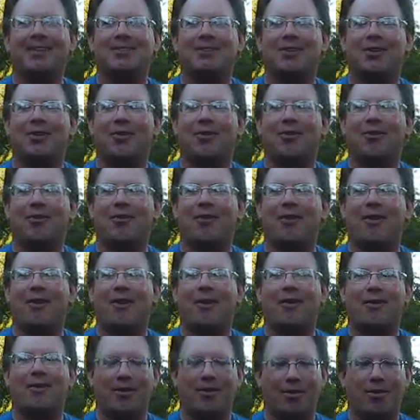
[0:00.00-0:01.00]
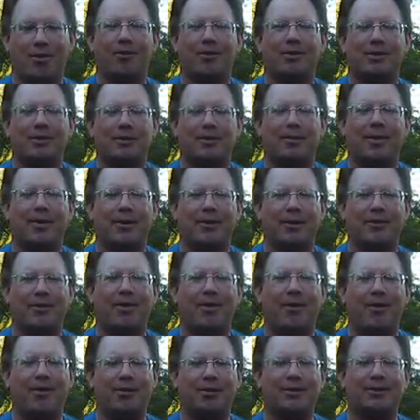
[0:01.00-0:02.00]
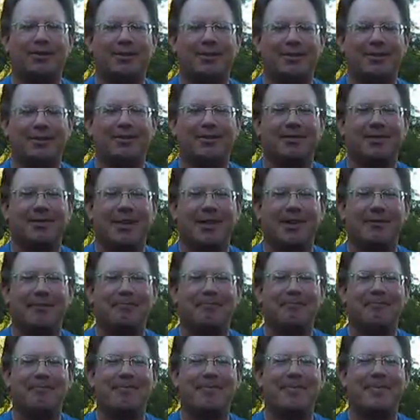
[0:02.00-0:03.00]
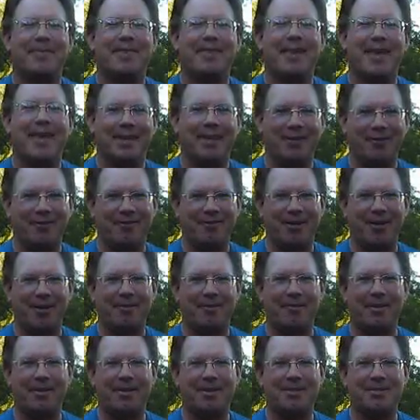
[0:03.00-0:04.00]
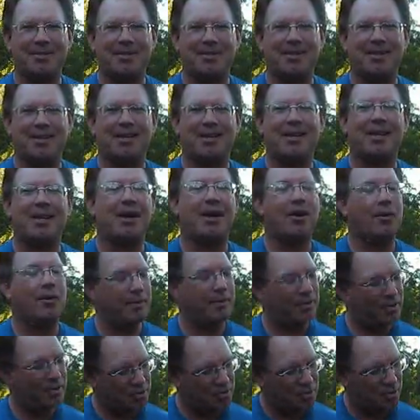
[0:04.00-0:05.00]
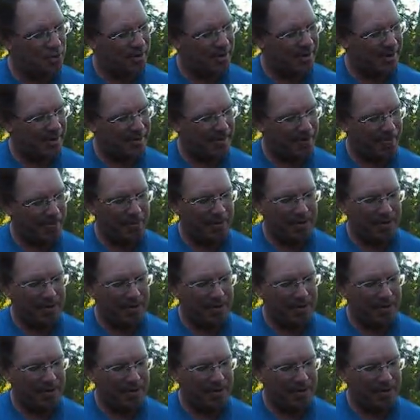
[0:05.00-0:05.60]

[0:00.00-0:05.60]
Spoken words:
So always obey your laws. Okay, thank you very much, and I hope you enjoyed it.